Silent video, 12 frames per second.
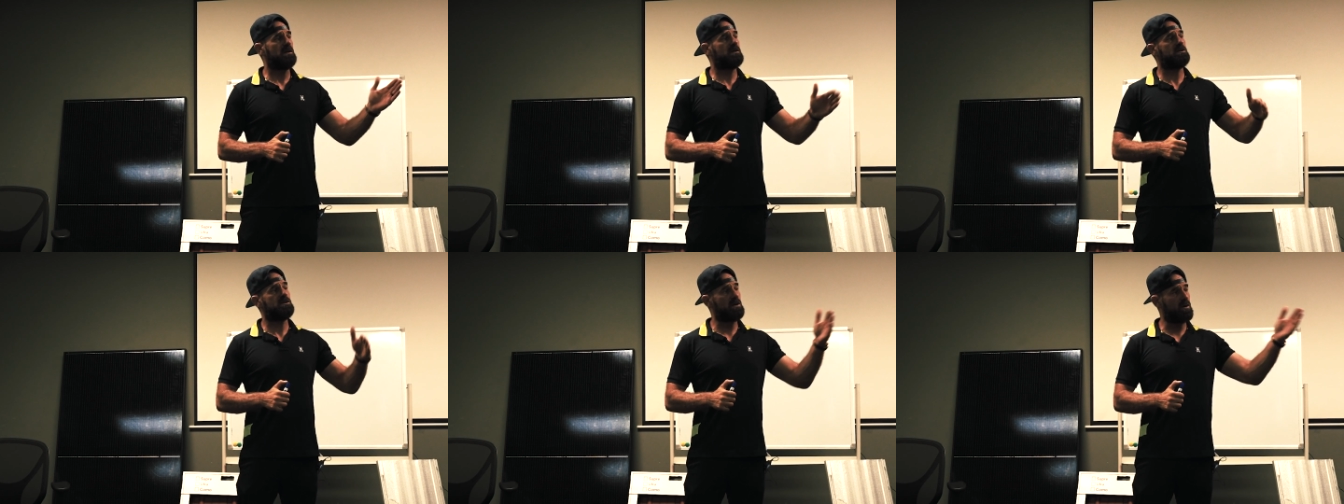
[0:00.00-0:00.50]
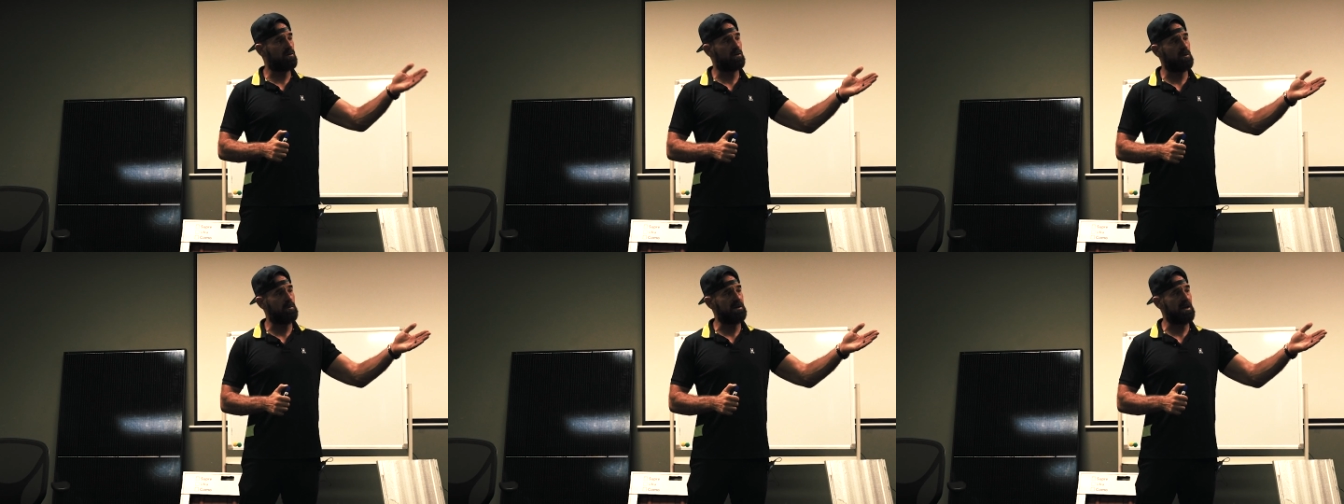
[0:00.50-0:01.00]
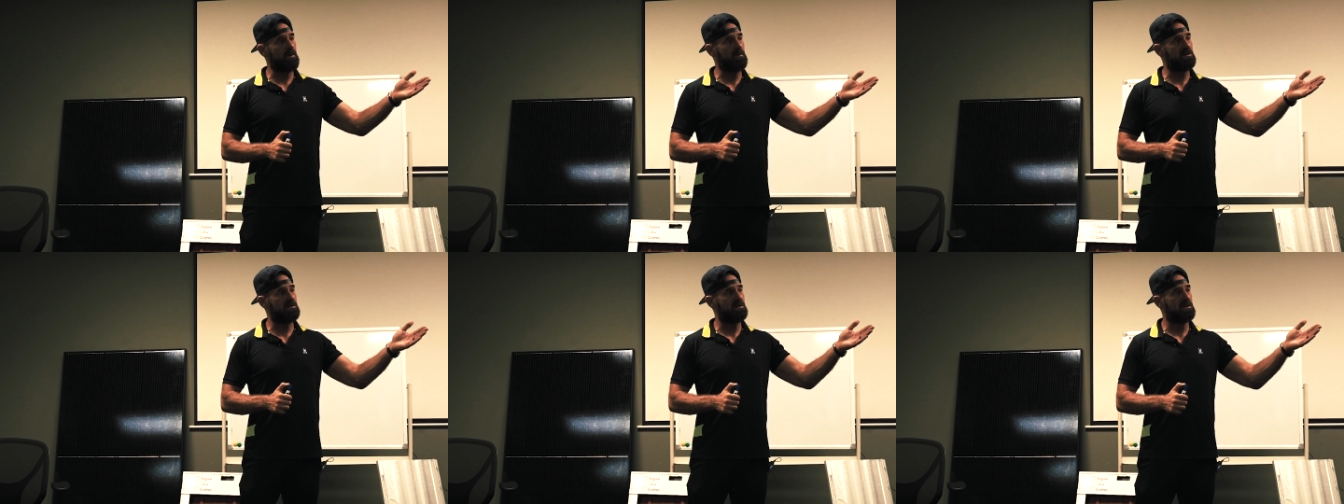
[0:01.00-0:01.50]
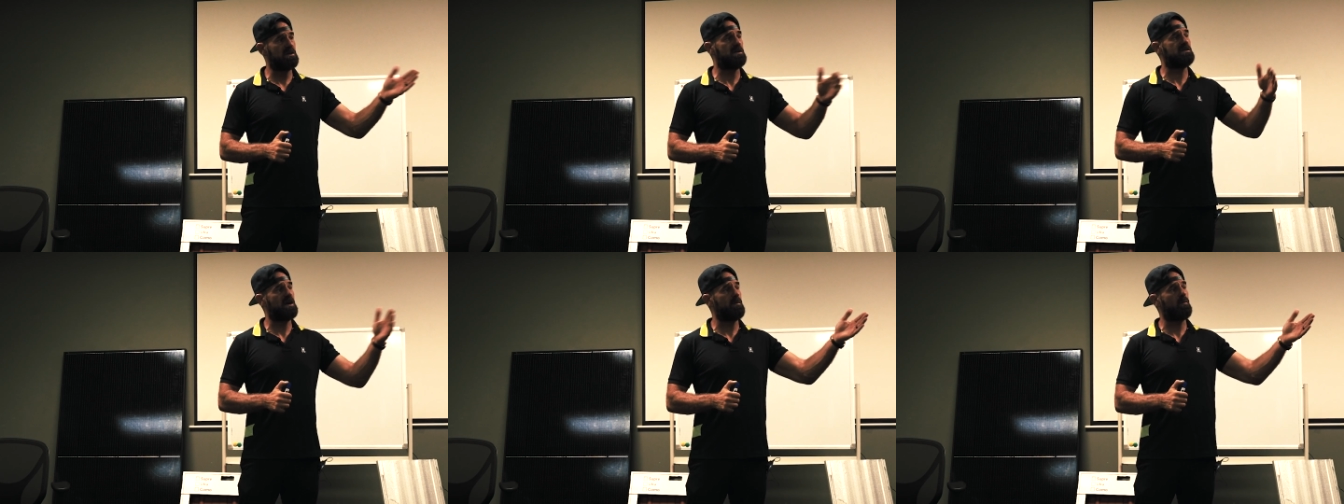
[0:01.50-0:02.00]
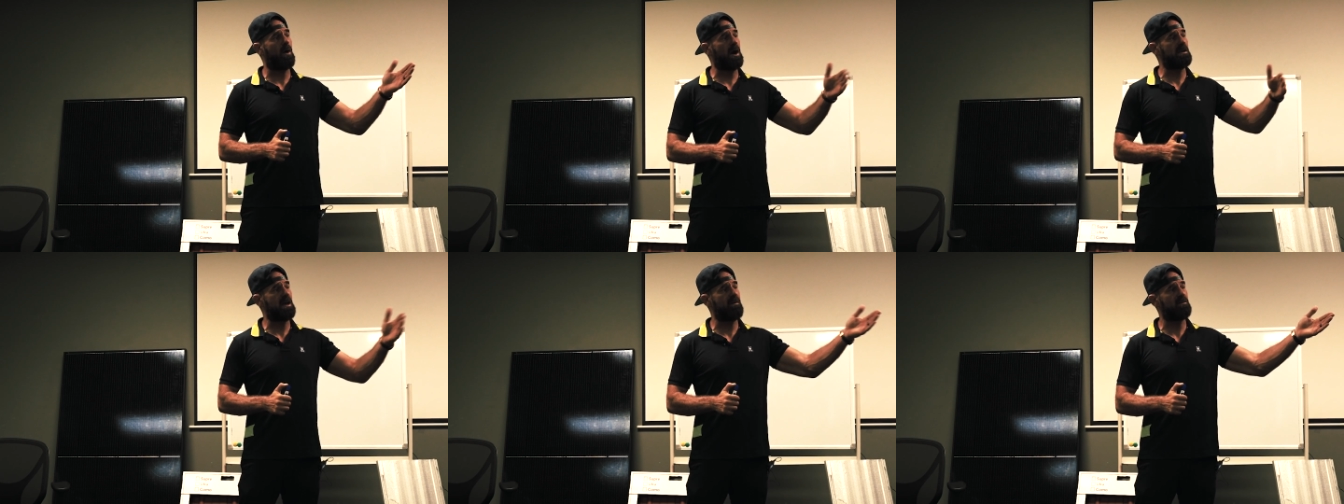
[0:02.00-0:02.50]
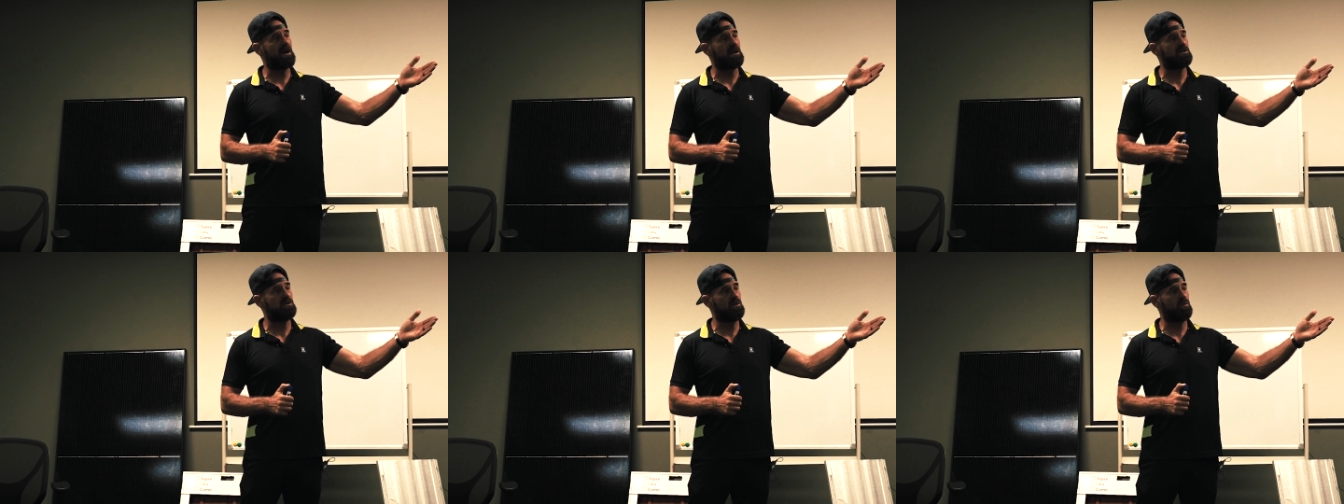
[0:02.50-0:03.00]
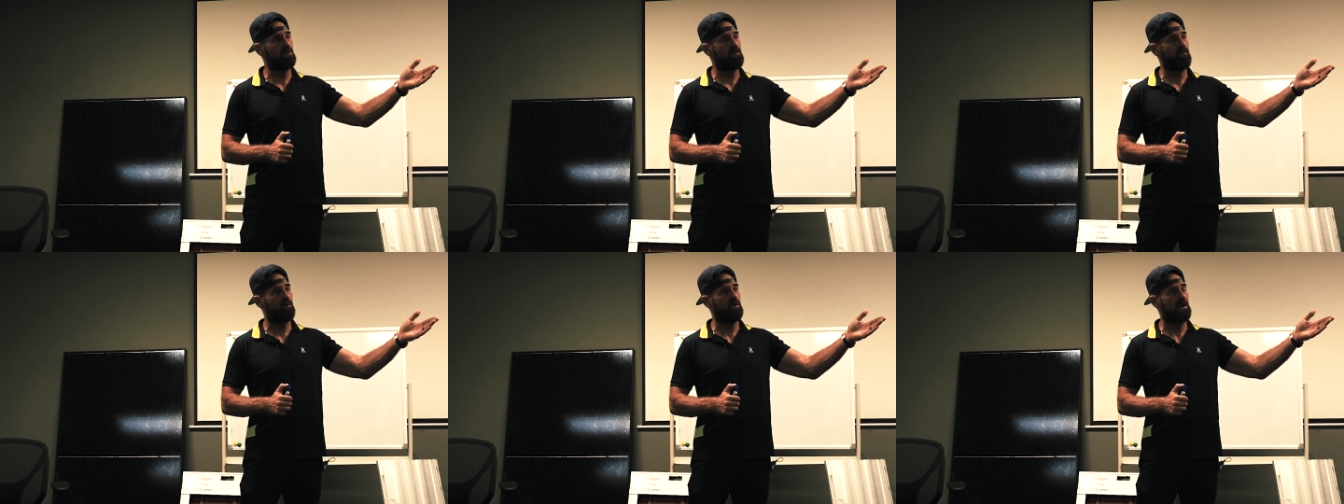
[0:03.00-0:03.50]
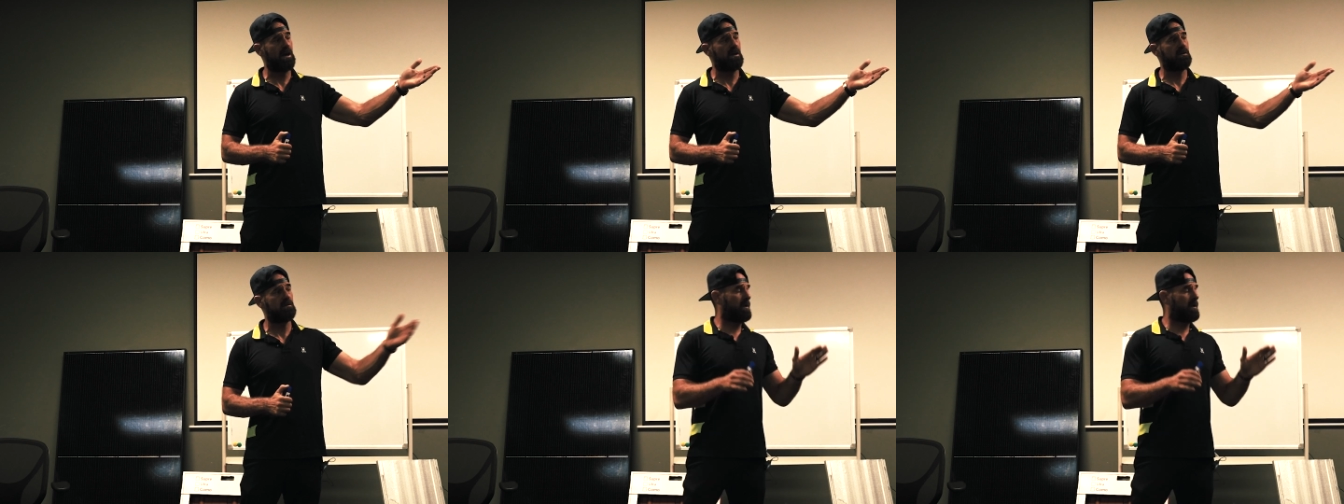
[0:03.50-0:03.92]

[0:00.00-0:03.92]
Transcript: Did you know there could be damage? Can you tell me why you haven't got your new roof yet?